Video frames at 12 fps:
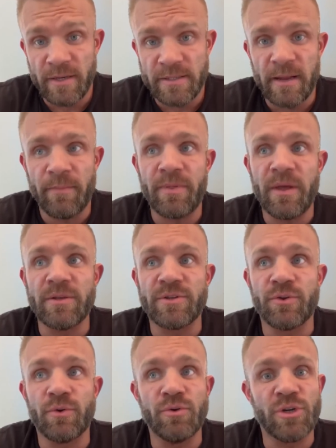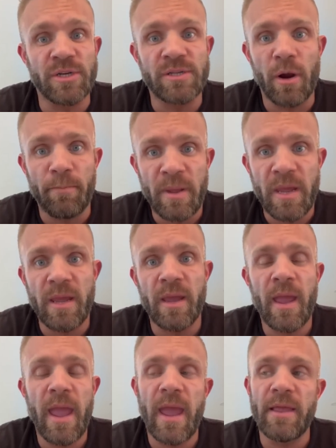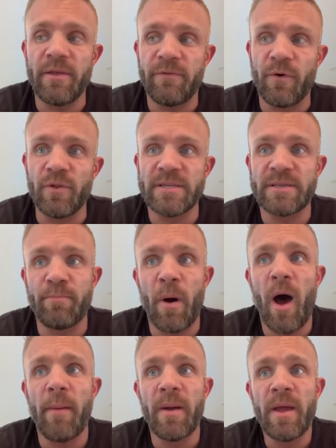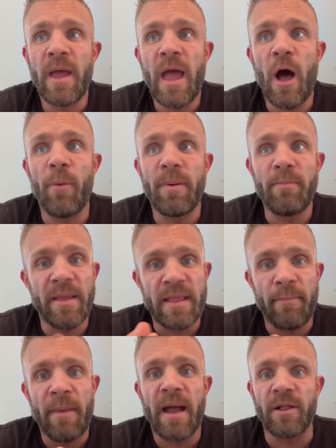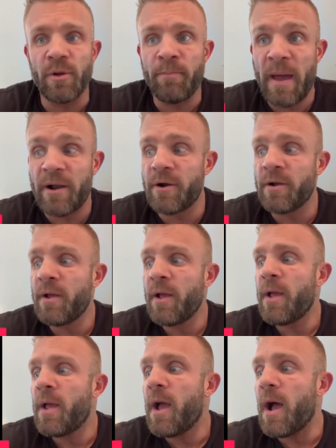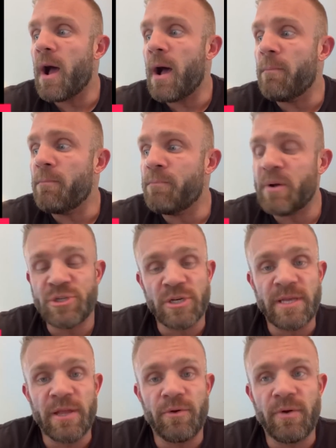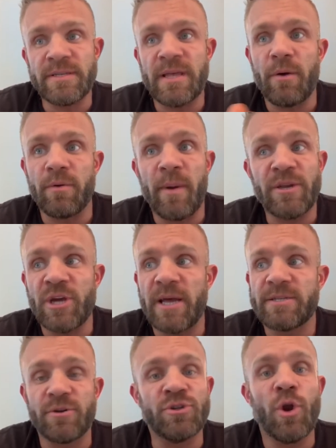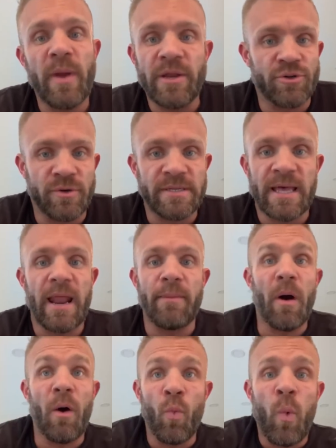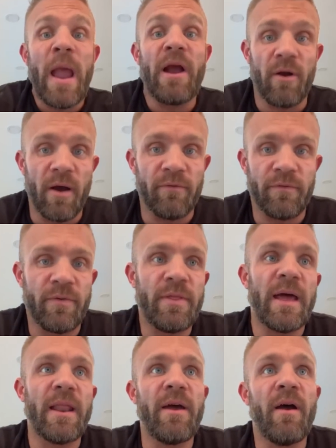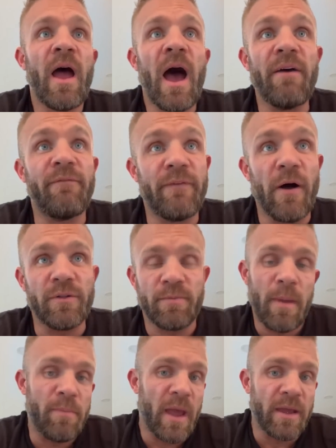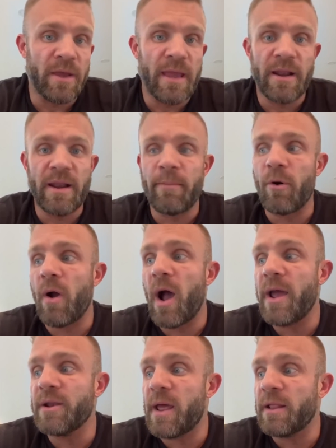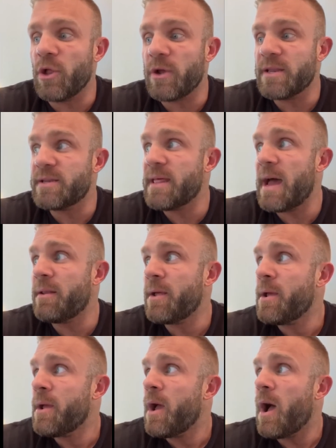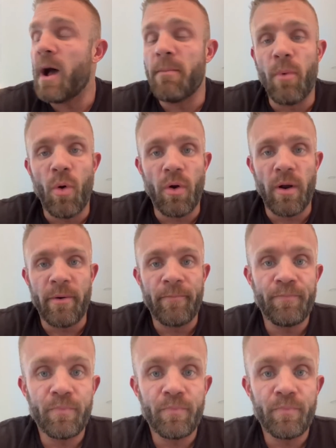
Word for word: some things through just our peak and the fullness and pop, helping make that back look better. But just like there is there with my chest, there's no injuries that I'm aware of that I felt. Maybe I could get an MRI and look into that more.